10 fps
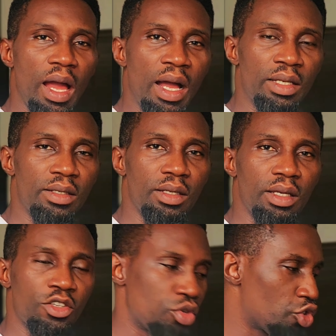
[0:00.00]
an
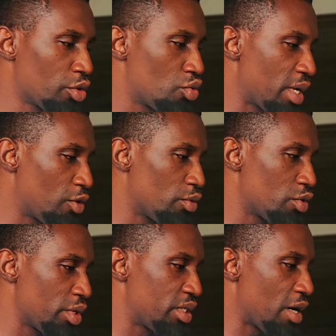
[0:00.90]
instruction to download.
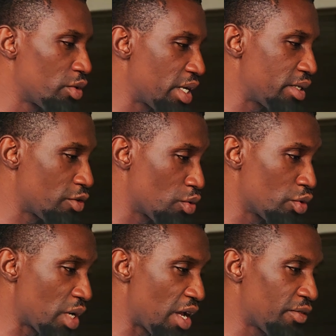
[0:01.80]
So it downloaded in the Google
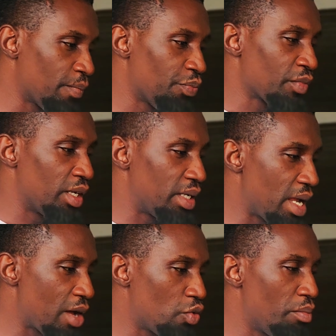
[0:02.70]
Drive.
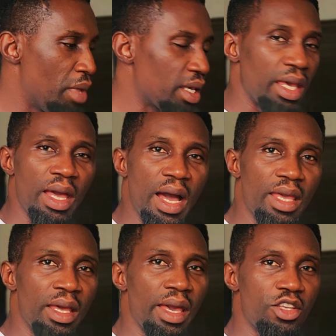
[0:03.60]
Now Make AI
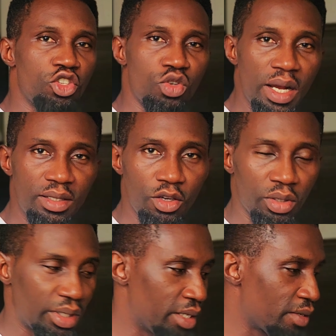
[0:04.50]
extracts the
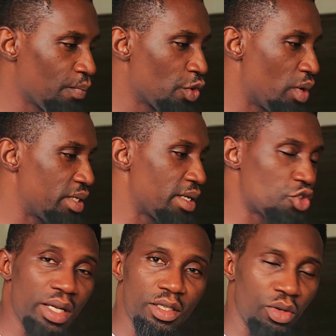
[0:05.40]
contents When it
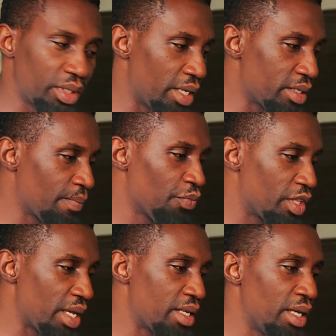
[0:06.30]
extracts the content, then